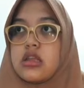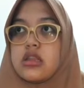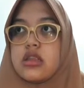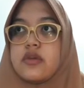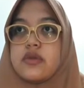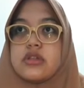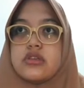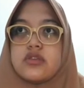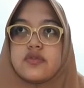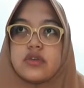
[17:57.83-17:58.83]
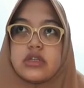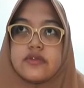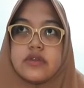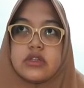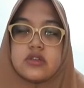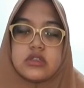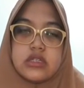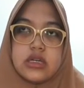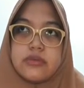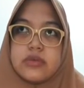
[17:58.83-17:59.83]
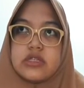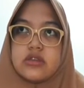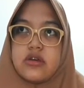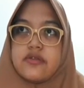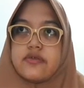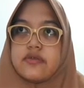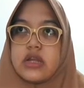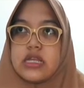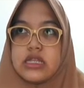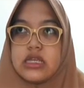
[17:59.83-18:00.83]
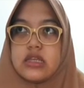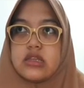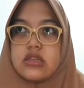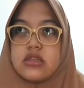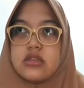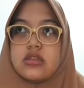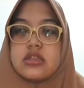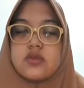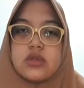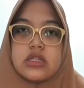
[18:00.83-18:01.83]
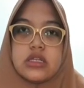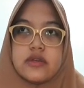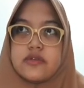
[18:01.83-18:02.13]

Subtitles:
they will use for evaluating a piece of writing. This will give